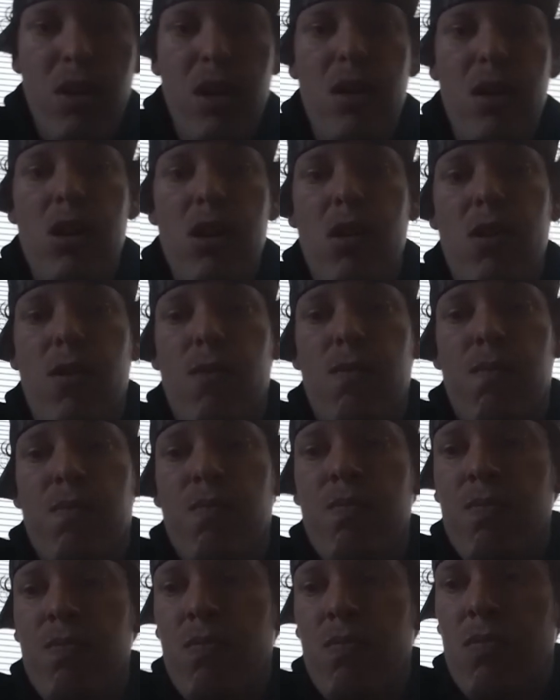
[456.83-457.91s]
I'm
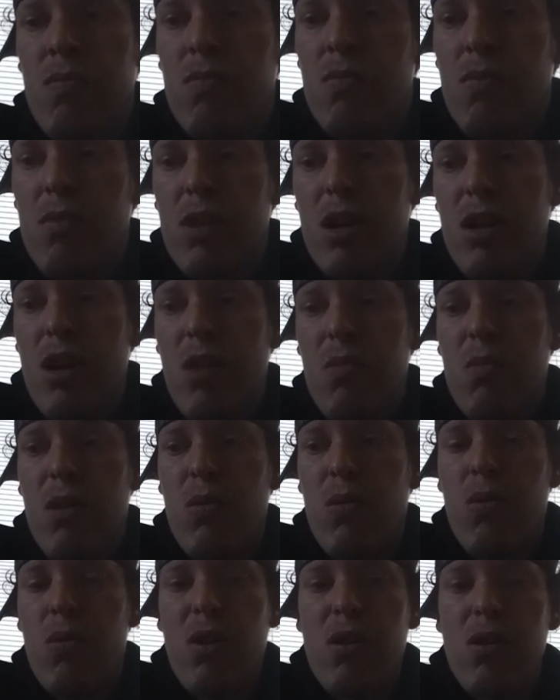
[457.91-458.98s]
gonna
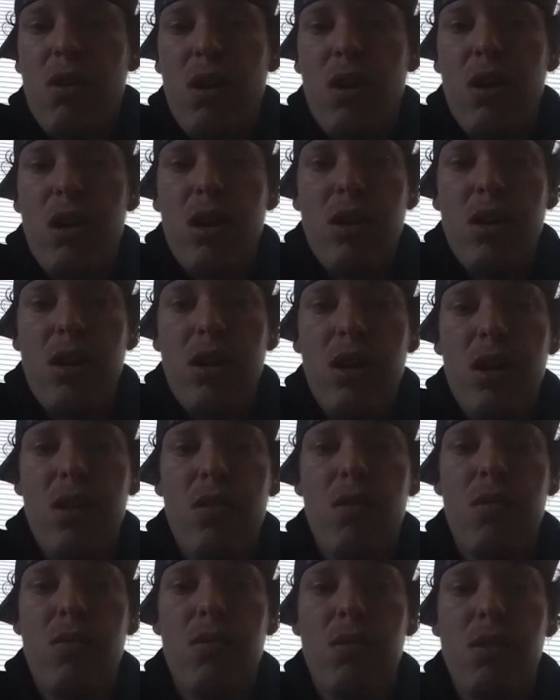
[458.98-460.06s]
work on
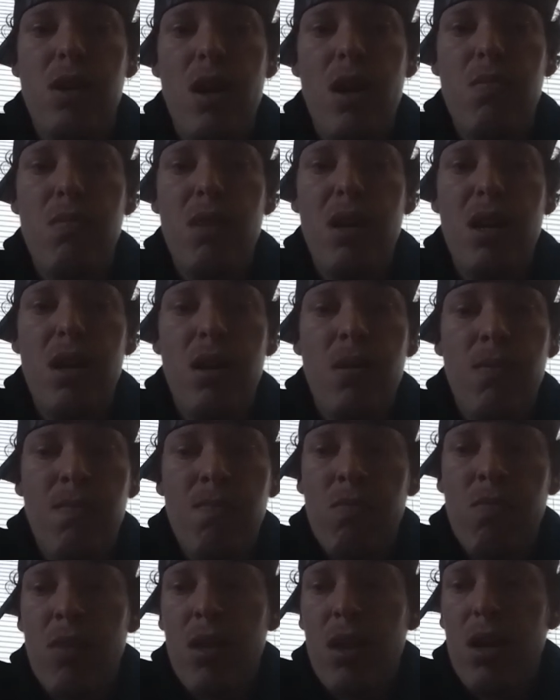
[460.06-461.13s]
get me
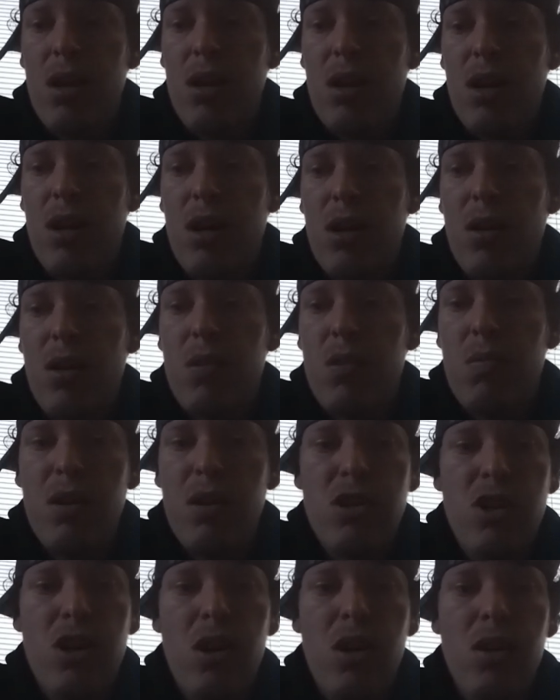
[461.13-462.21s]
another
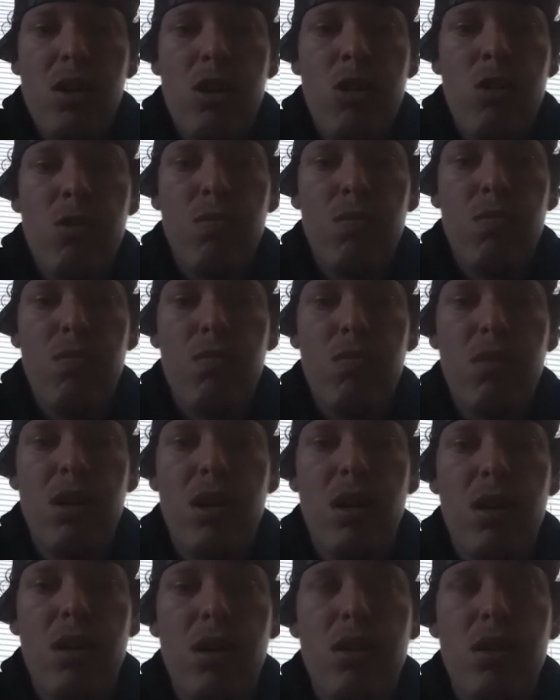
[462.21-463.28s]
mud jug,
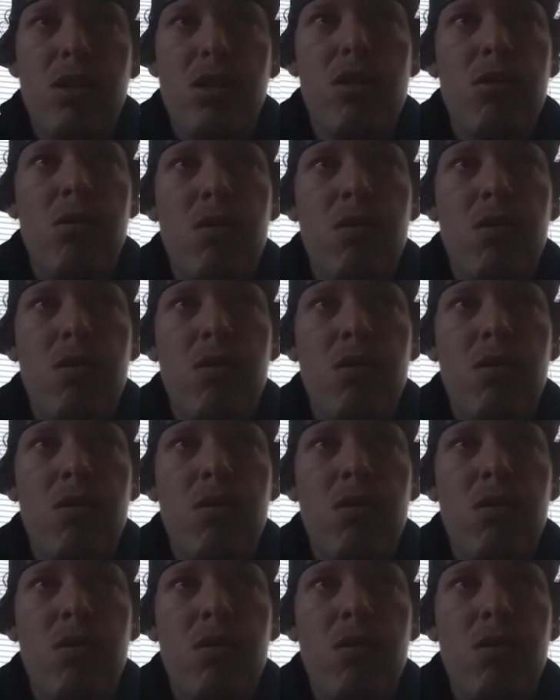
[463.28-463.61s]
because